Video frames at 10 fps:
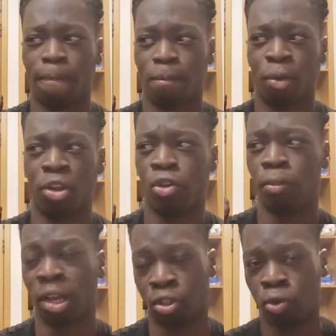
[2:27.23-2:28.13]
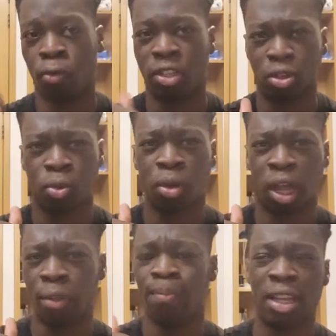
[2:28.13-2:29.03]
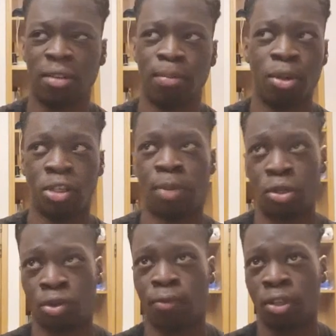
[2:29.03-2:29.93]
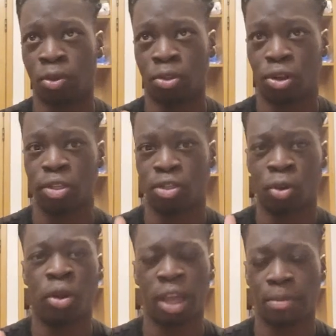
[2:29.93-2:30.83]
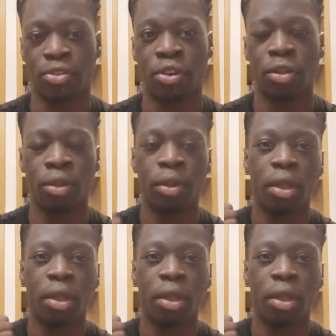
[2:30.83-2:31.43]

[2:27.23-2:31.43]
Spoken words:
Whether you're biological or physical, I imagine most biological and physical students took chemistry,